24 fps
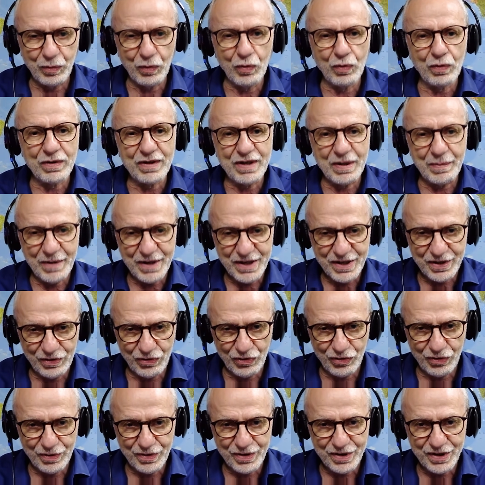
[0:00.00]
all the
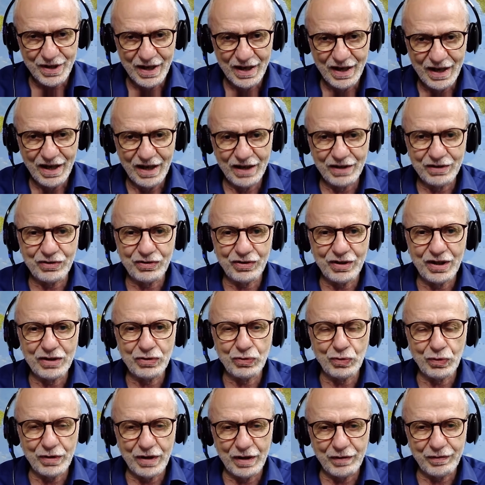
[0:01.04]
messengers and try
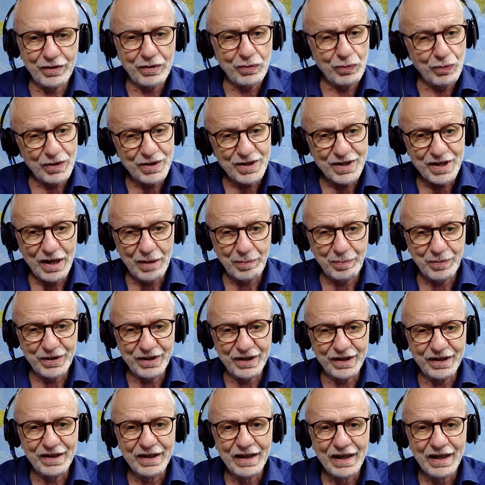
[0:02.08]
to cover what's happening